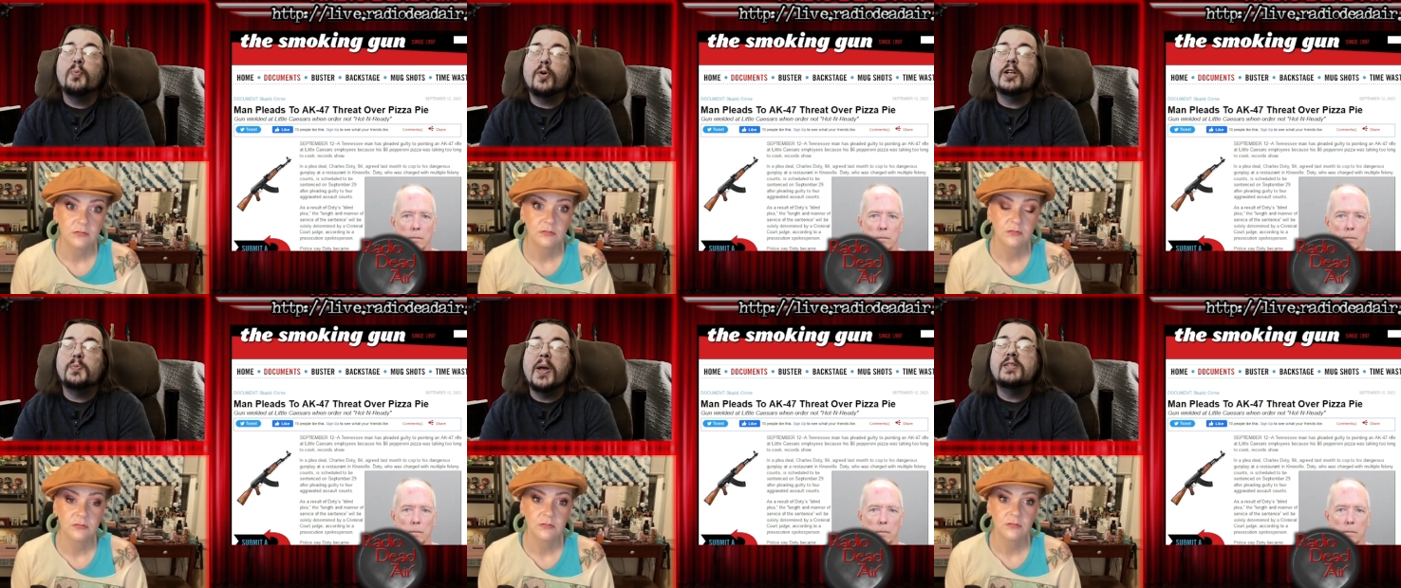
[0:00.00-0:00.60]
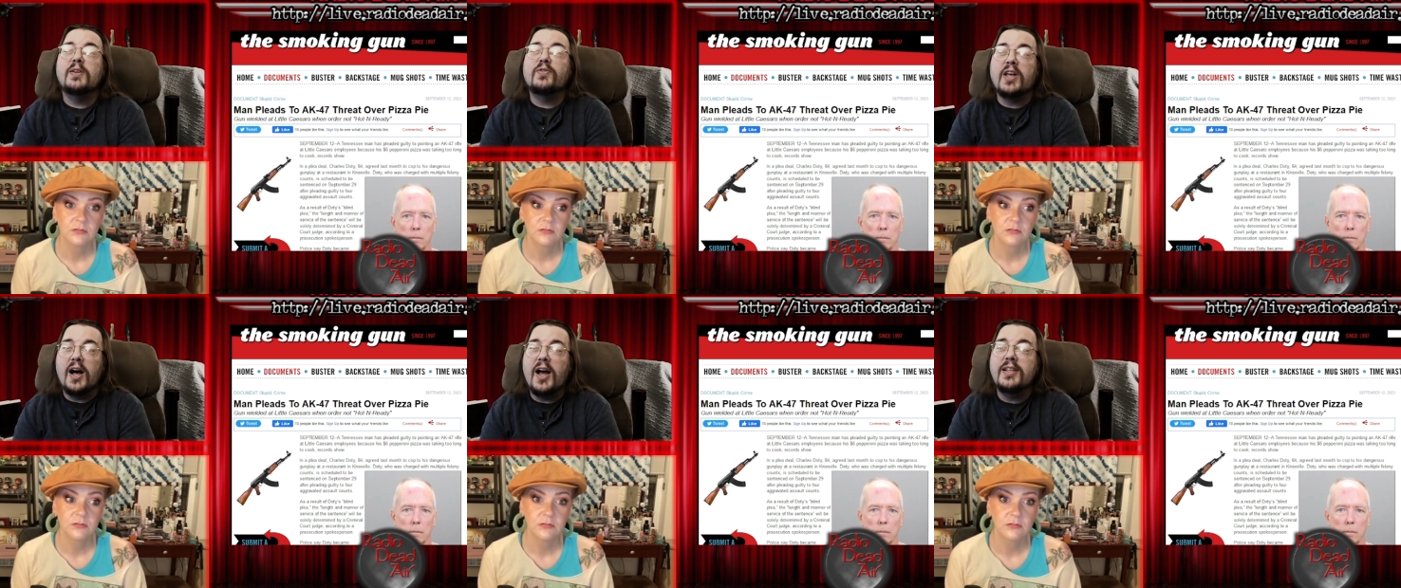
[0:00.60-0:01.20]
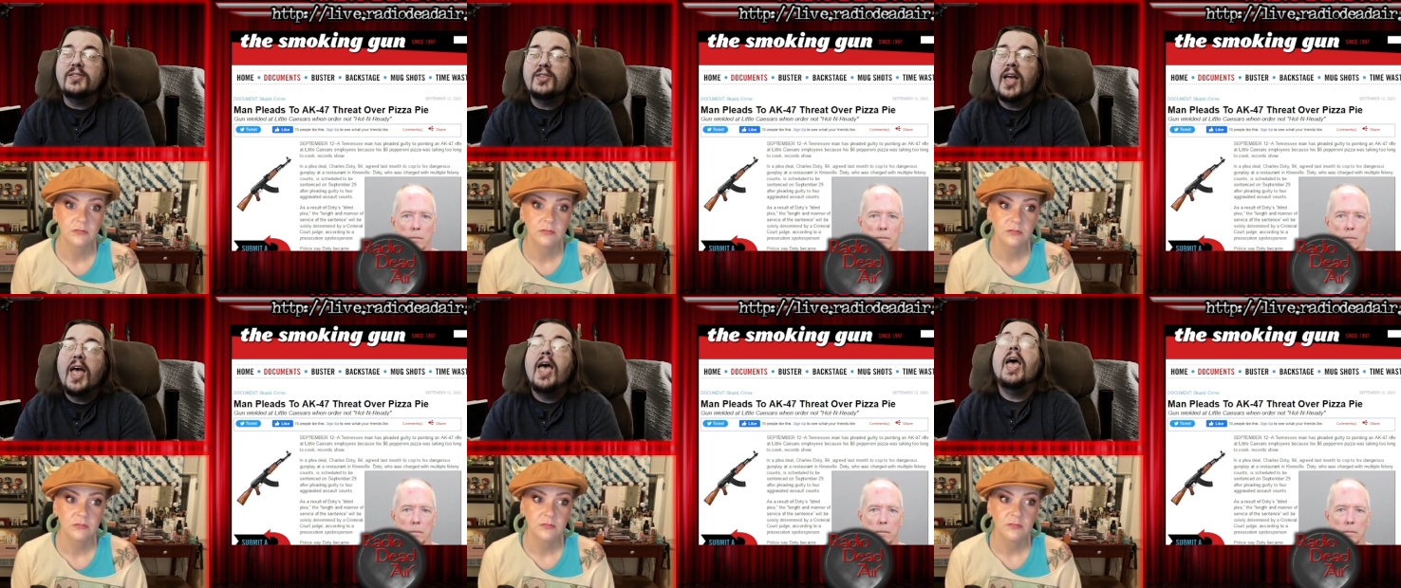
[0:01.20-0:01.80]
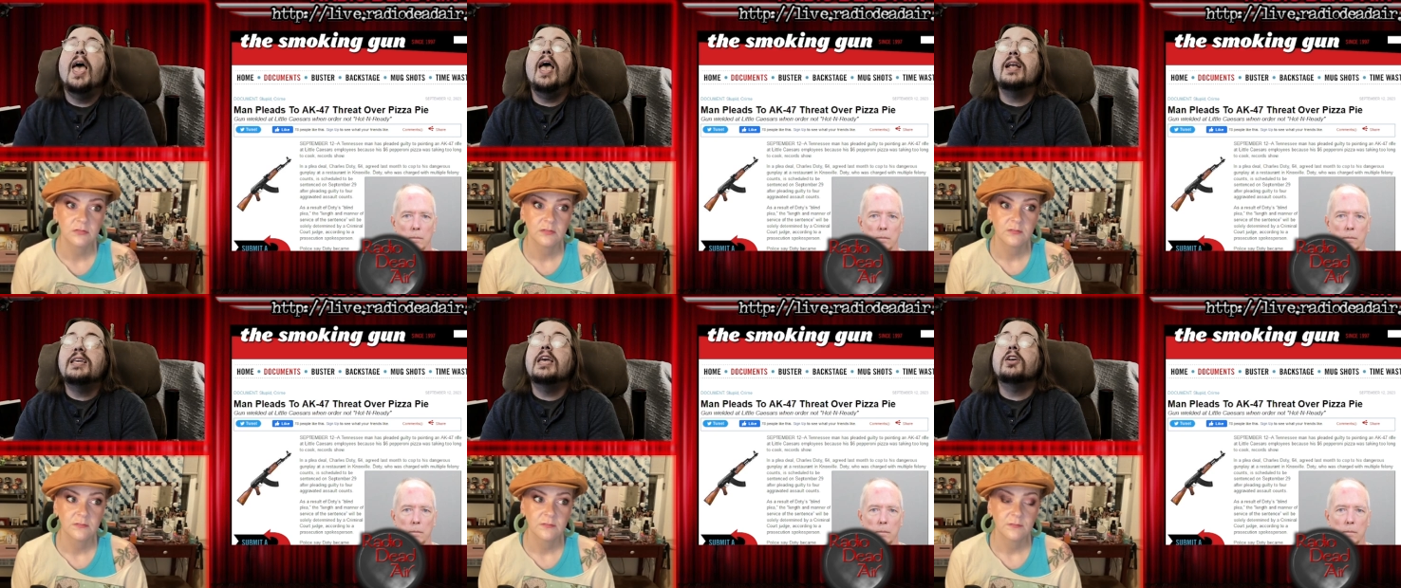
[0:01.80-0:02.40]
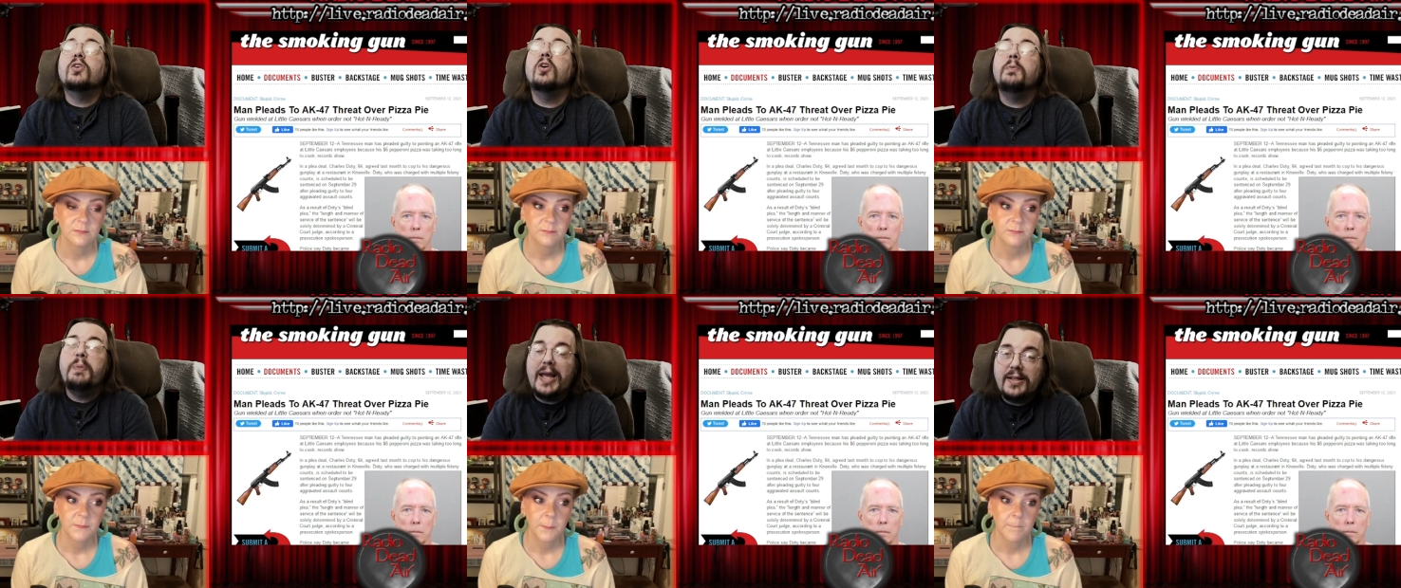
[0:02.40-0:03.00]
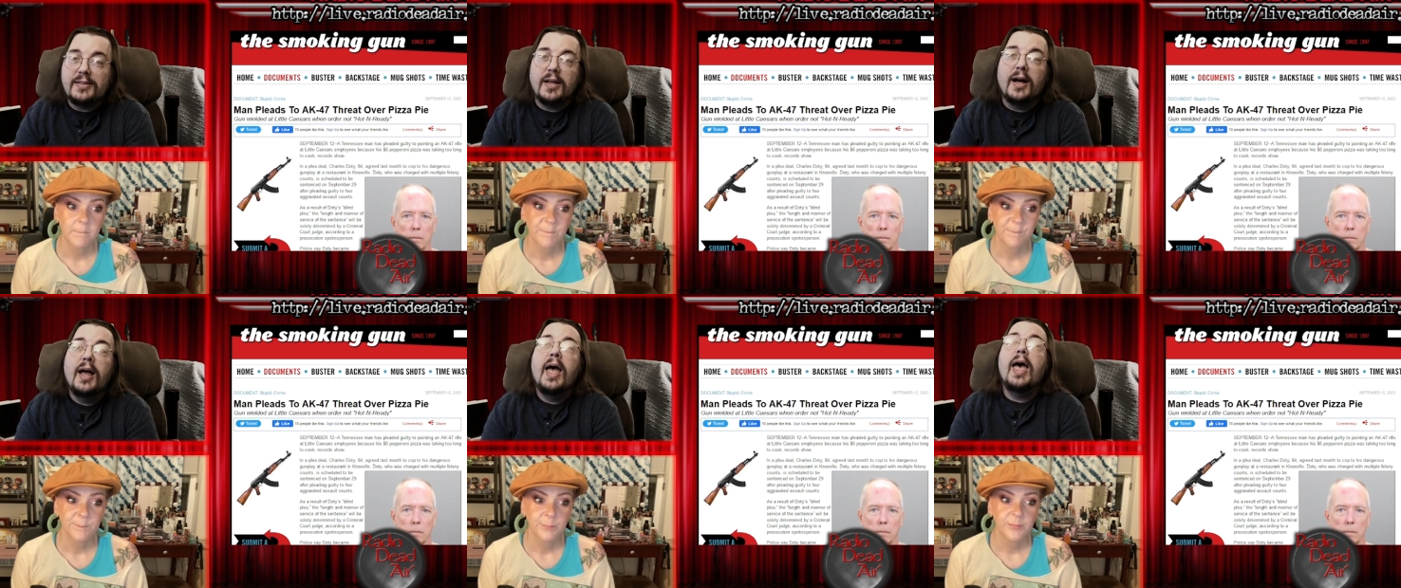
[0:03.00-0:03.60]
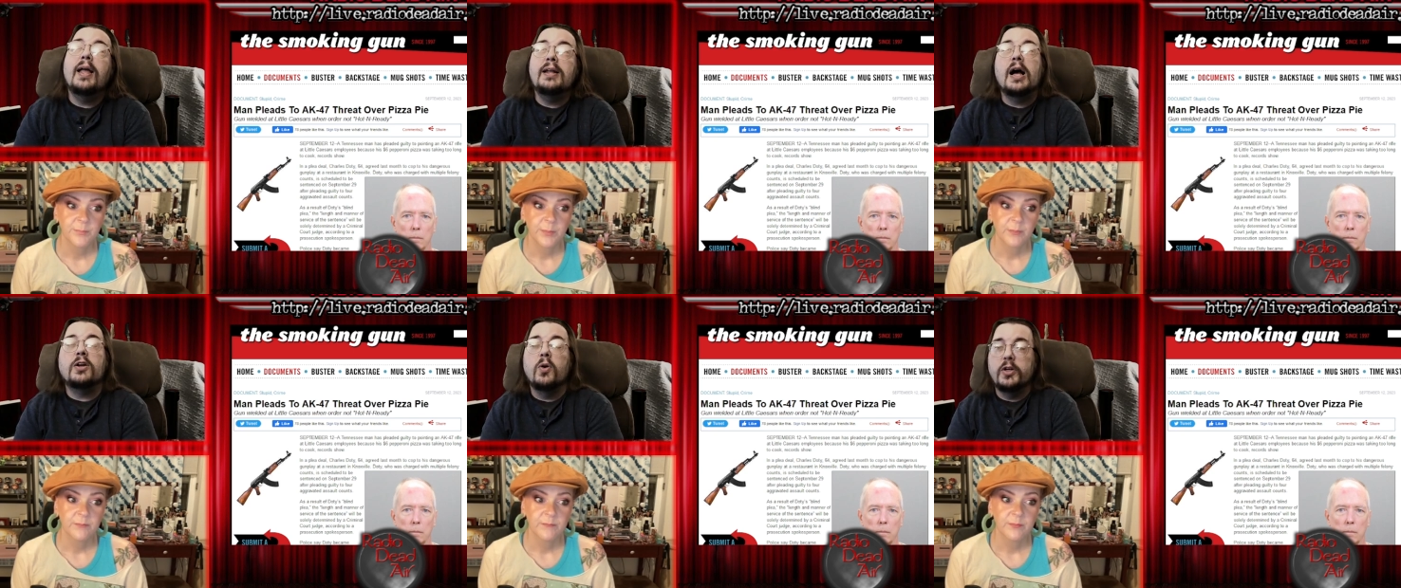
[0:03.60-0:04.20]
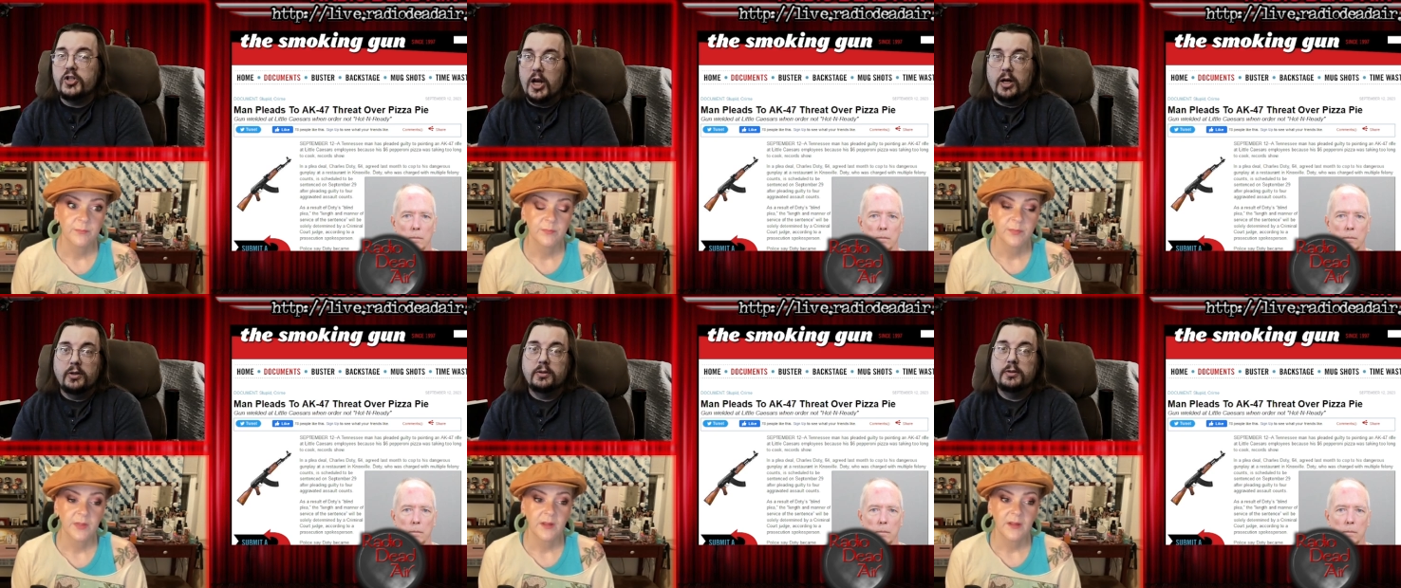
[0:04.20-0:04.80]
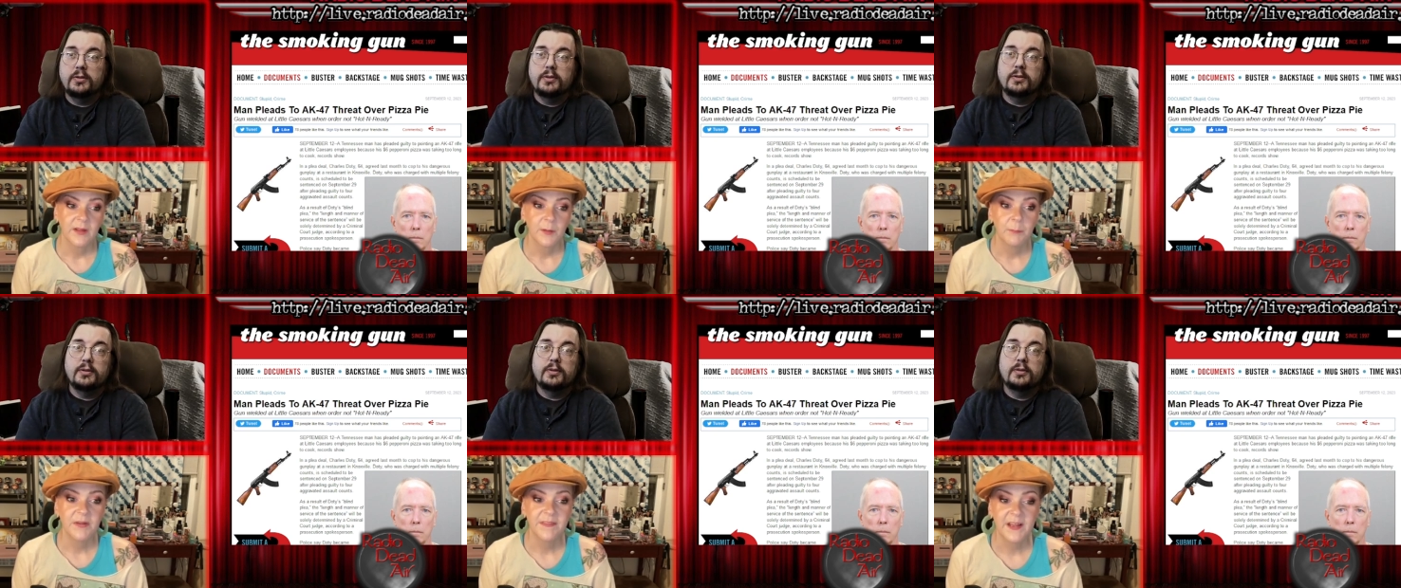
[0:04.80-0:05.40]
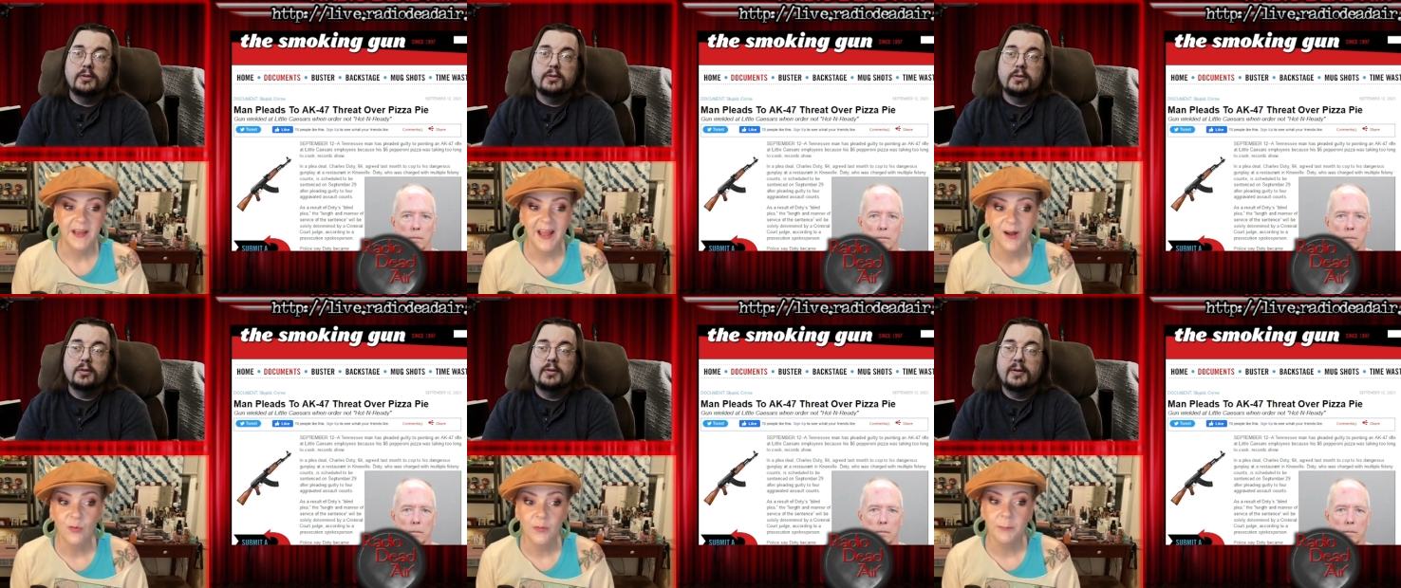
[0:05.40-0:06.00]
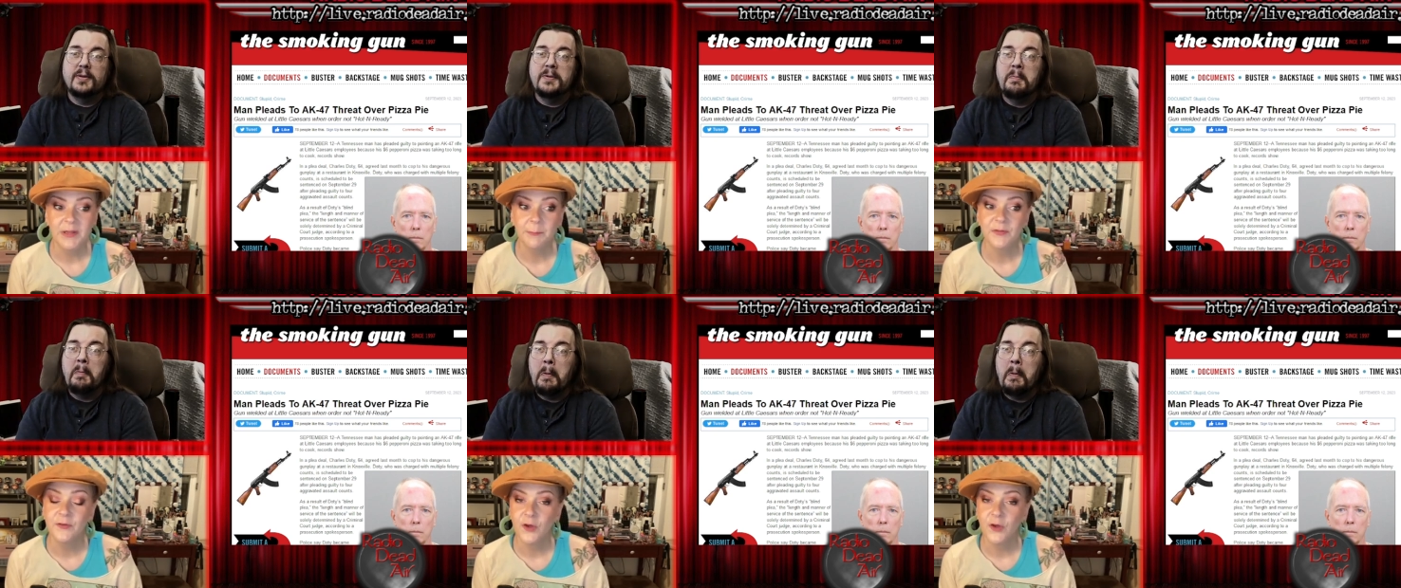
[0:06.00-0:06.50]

Speaker 1: expensive guns and get good pizza
Speaker 2: and not go to jail. But then how would people